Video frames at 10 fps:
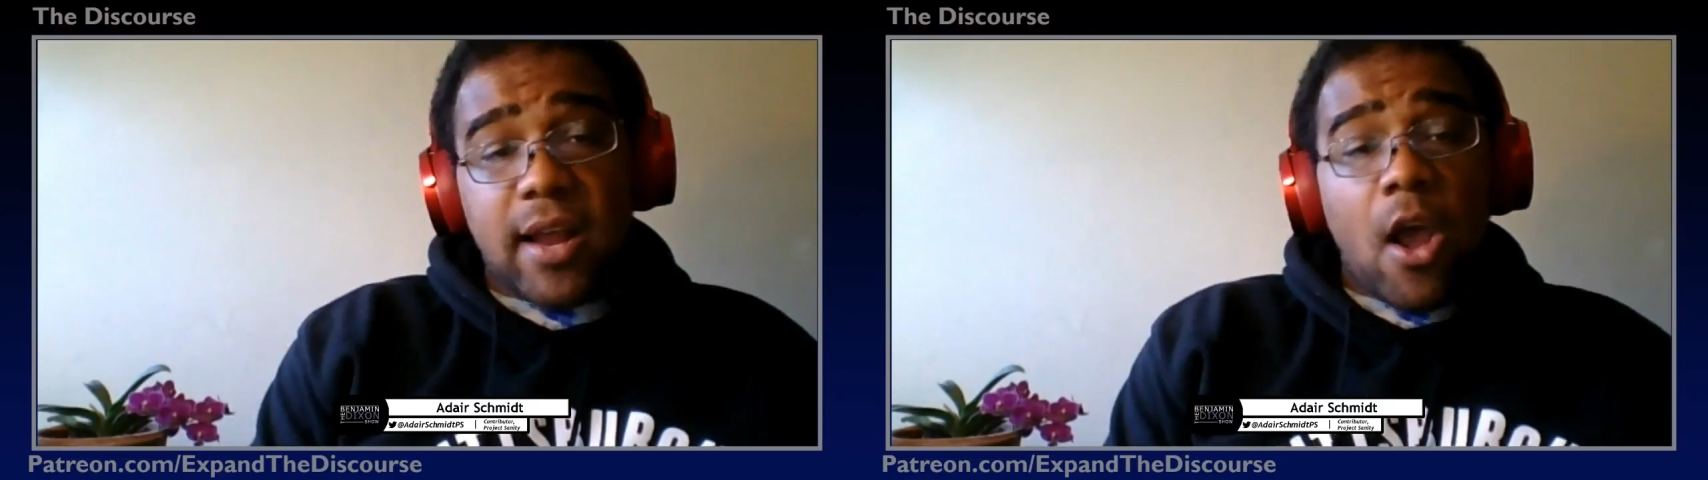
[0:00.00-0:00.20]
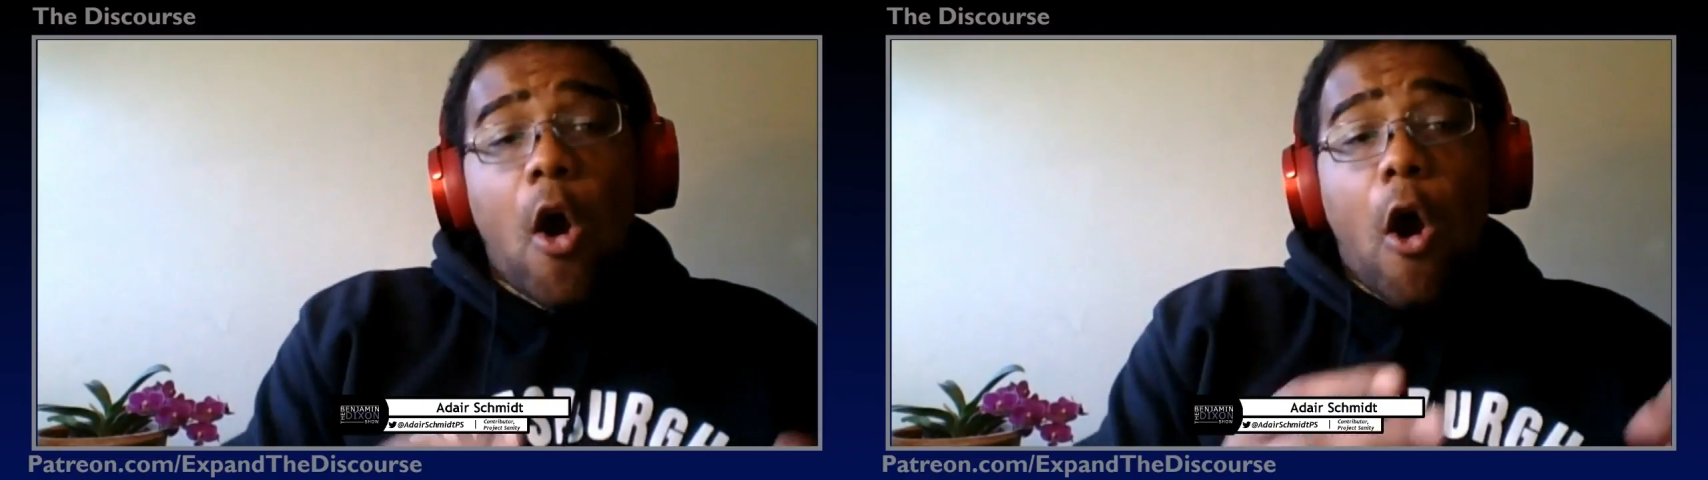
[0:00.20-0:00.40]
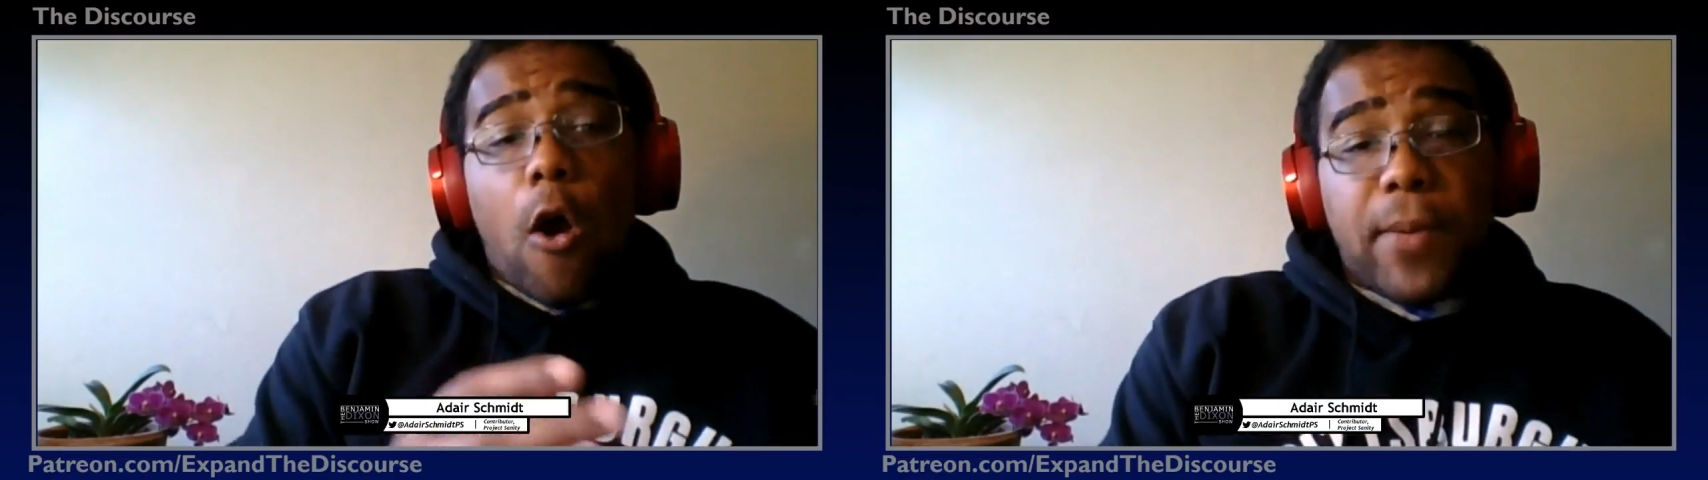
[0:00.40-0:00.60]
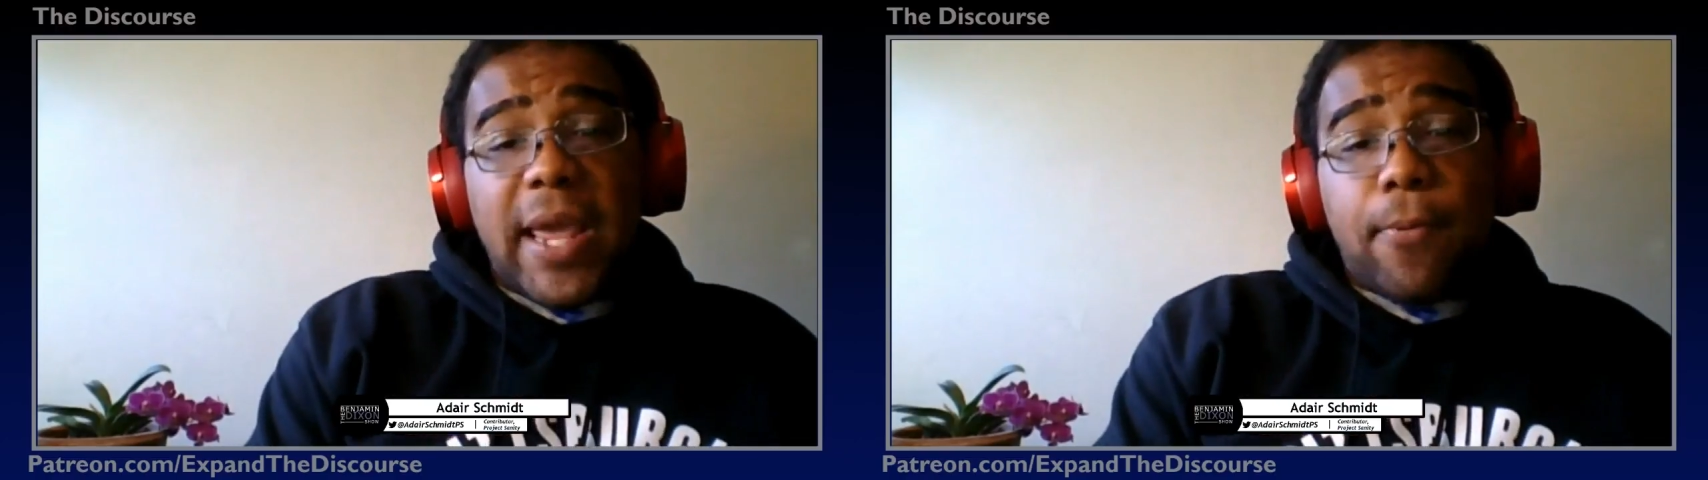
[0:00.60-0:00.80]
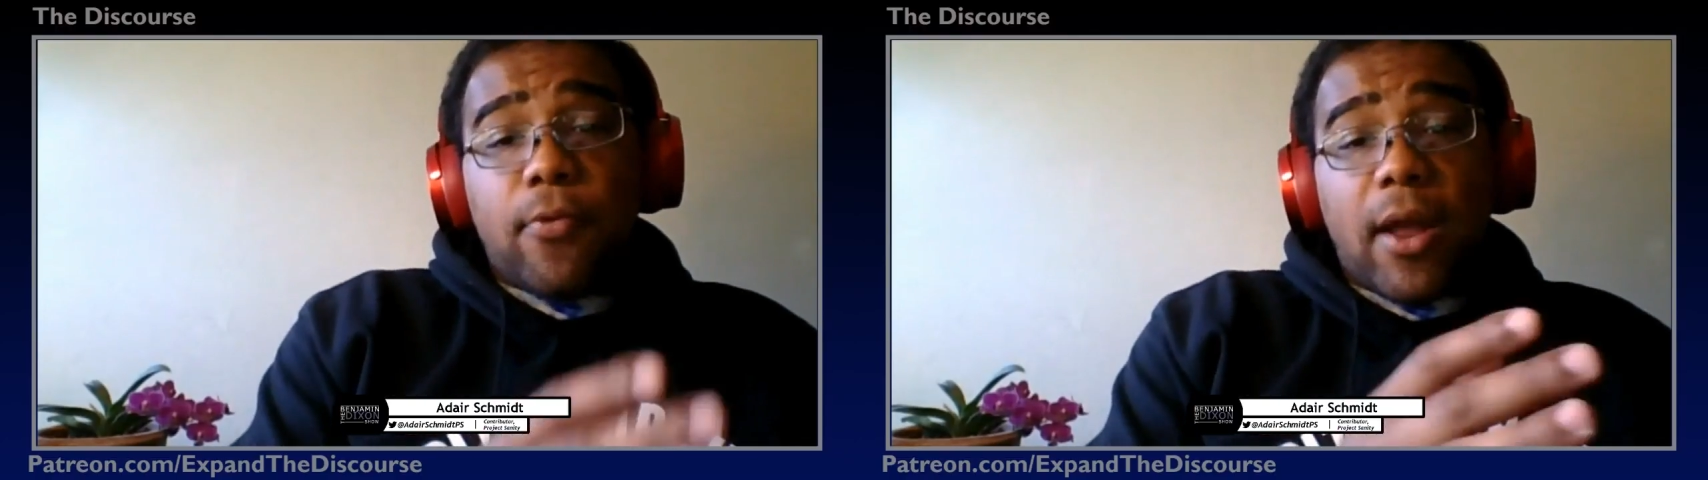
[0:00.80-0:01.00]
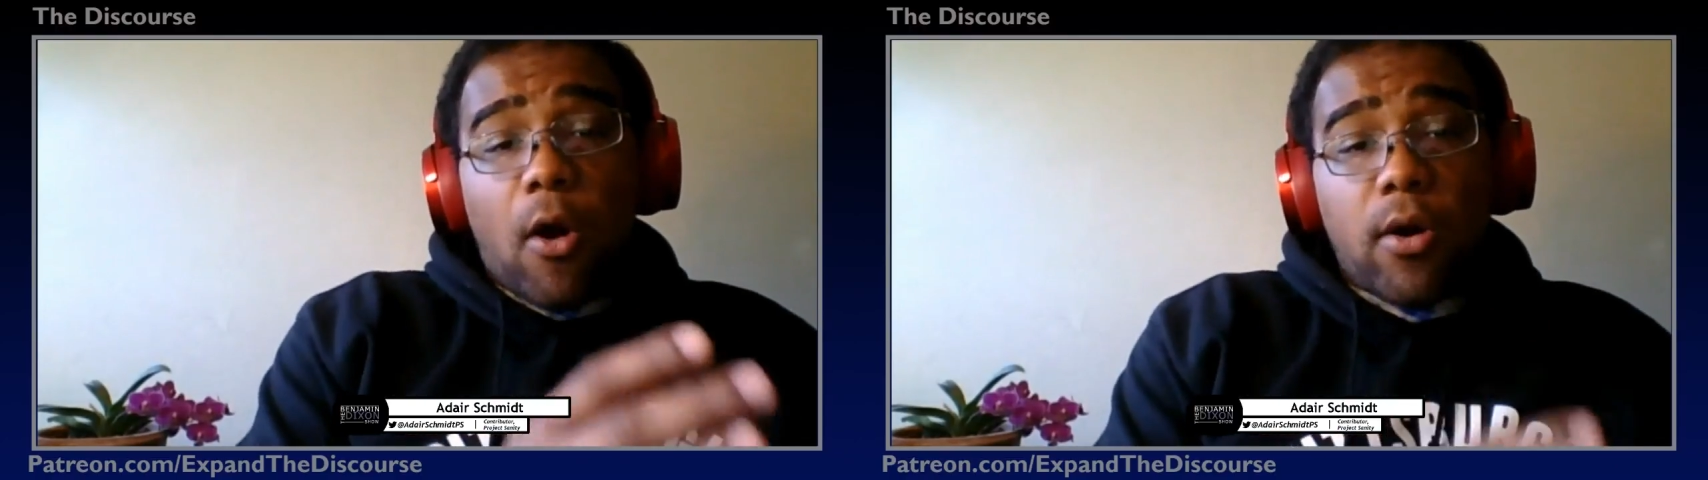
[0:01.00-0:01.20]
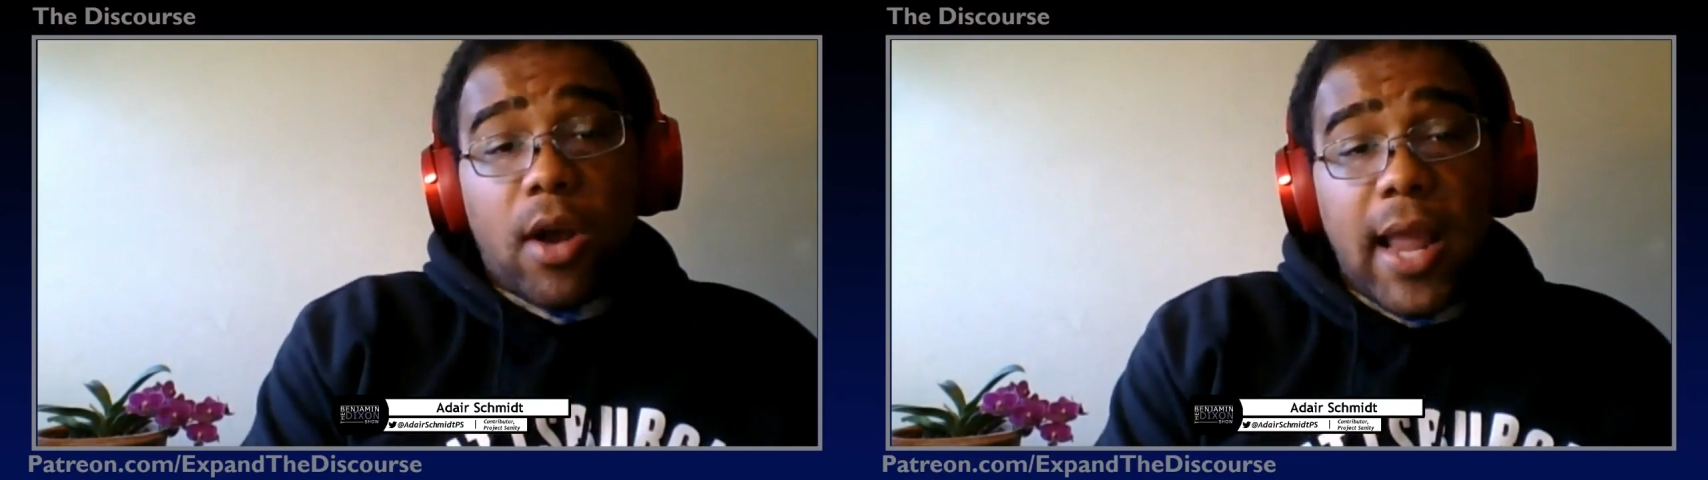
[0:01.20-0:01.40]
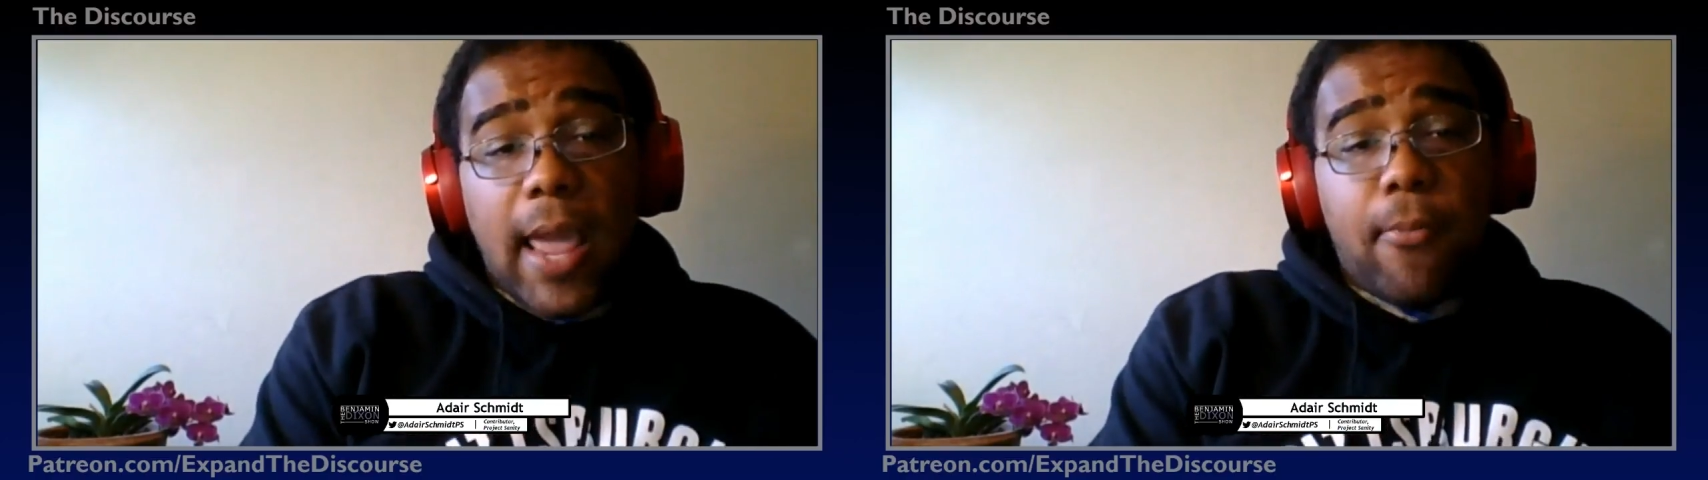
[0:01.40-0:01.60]
loan debt are people
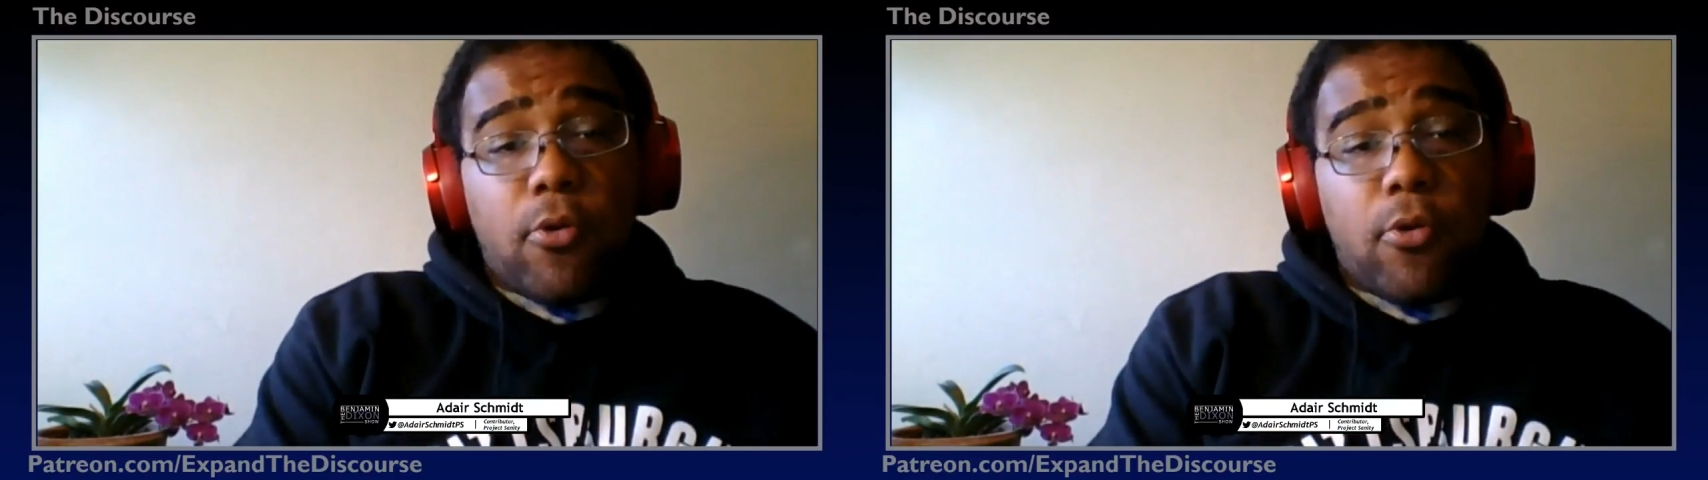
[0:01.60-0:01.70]
that are